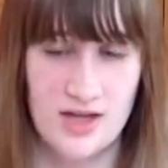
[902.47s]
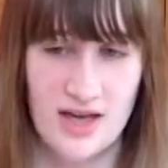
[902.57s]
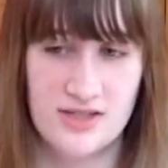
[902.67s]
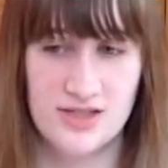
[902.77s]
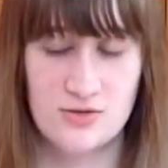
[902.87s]

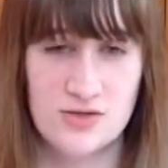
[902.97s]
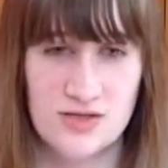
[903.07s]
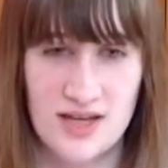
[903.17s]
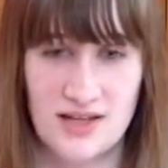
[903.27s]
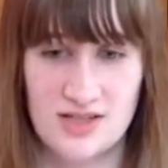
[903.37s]
And Zeus is
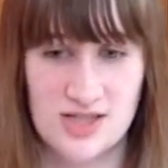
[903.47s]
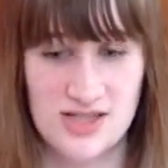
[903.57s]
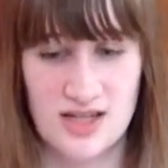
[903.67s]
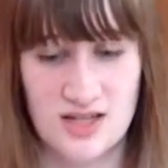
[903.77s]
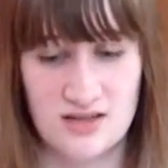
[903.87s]
kind of just
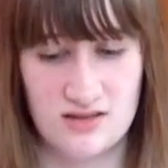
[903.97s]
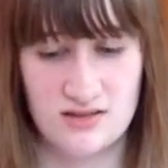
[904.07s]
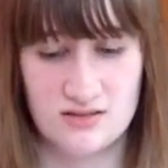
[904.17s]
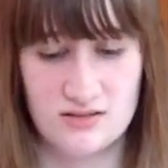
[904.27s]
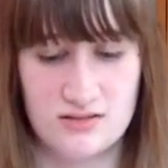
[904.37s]
like,
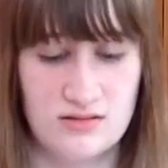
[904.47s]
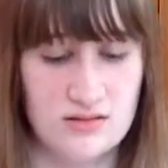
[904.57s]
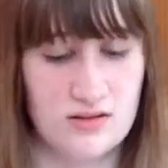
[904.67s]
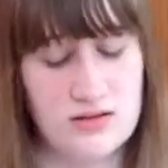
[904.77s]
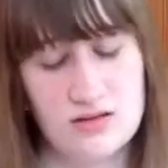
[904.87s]

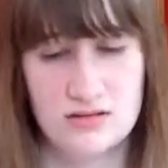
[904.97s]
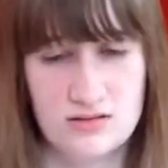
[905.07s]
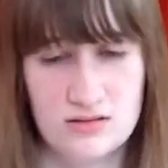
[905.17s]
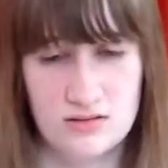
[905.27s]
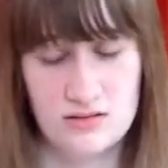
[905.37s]

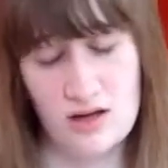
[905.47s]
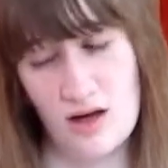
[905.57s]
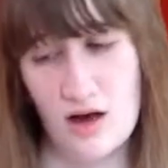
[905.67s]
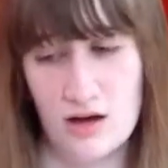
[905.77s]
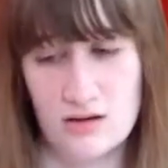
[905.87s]

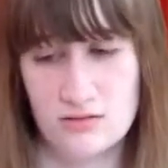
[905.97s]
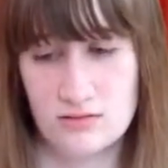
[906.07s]
yeah,